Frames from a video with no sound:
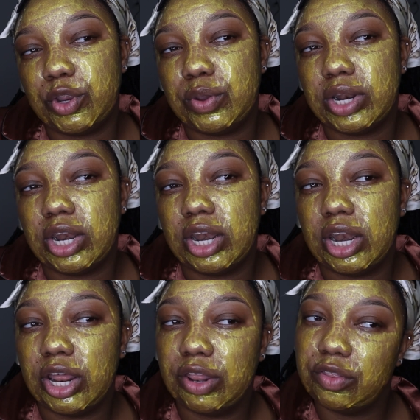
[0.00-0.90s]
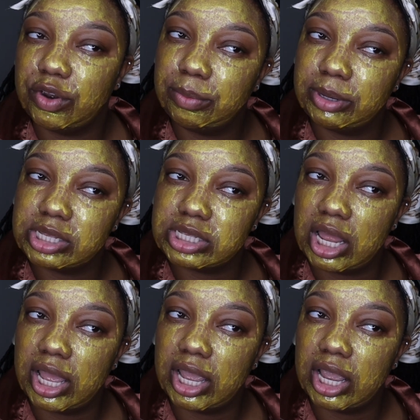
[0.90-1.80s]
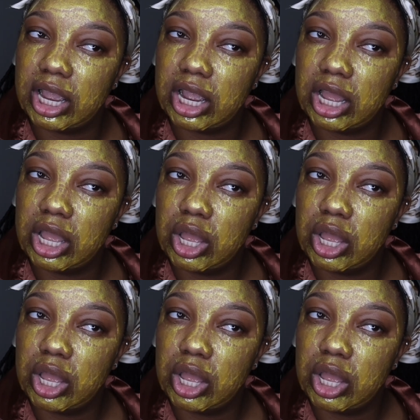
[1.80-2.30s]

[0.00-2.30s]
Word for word: for you in another. But it's like,